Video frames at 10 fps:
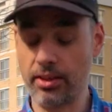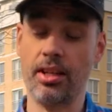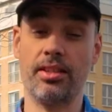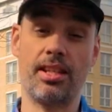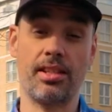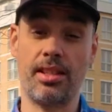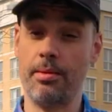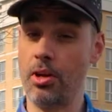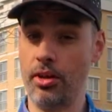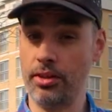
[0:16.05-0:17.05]
gonna test
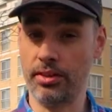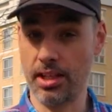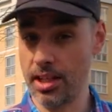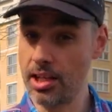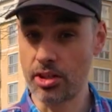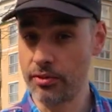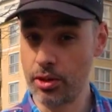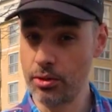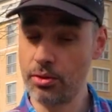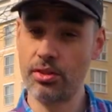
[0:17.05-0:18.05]
them on the ease of
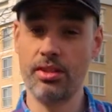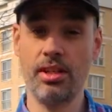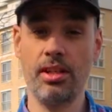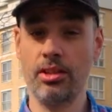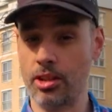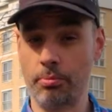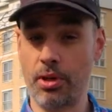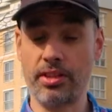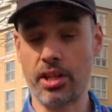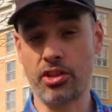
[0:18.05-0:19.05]
use, the
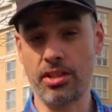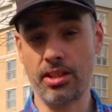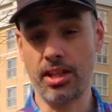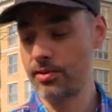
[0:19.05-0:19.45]
protection it